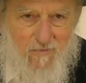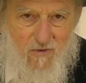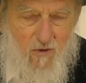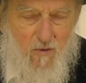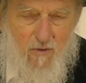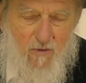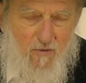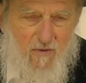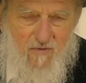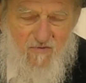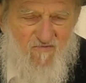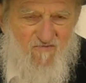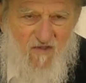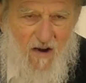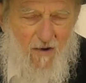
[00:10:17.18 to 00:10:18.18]
zero degrees
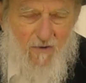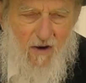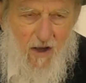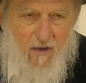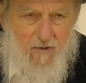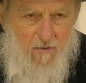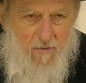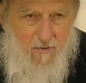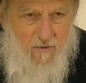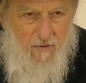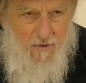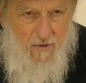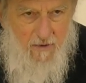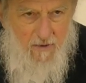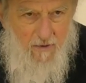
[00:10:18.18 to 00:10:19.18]
Fahrenheit.
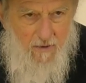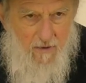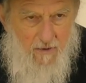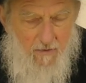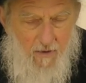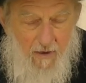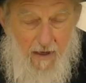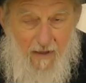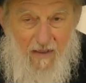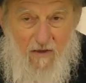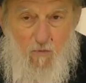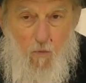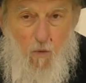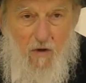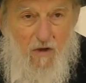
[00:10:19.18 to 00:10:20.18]
Right? And
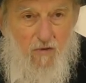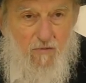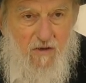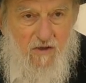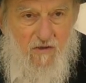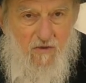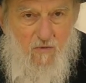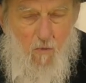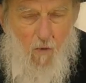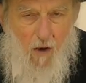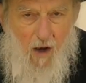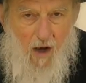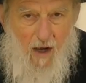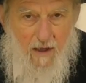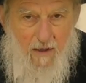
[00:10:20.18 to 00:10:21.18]
that's one of the reasons
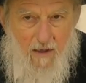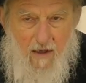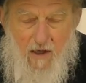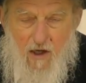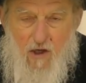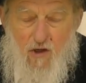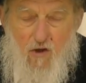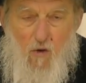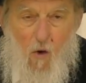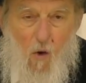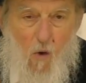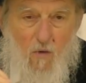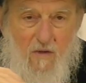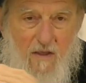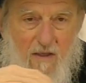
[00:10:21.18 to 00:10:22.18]
why you
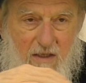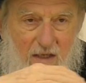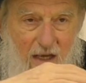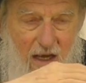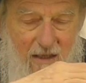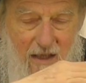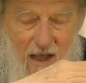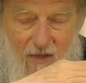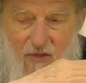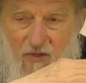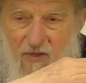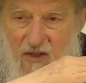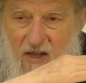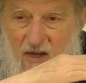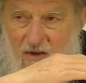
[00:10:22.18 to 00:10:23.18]
only get a
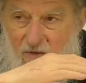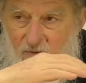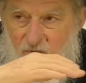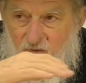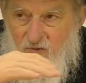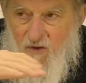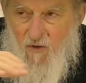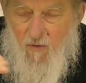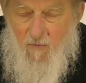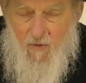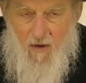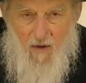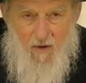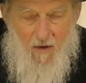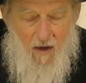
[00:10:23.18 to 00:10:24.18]
thin film
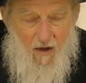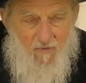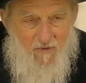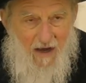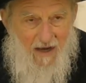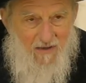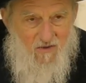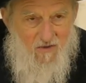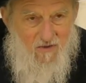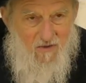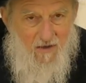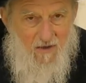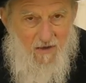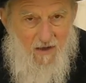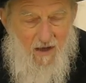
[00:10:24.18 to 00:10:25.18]
uh, of ice
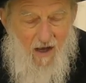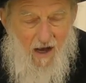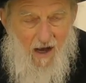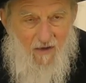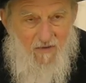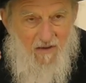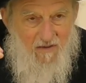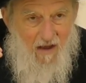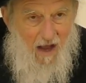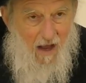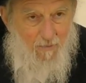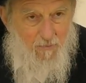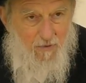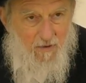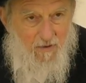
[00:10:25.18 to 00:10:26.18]
on the
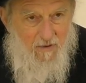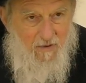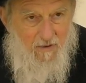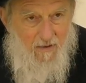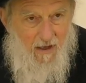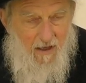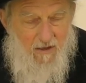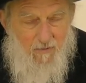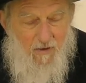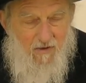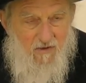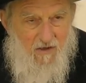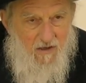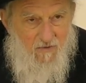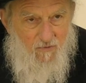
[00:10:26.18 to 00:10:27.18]
top and the
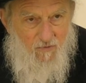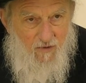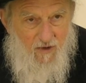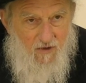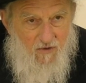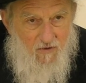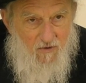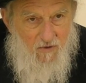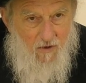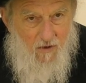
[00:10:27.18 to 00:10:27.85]
rest doesn't freeze.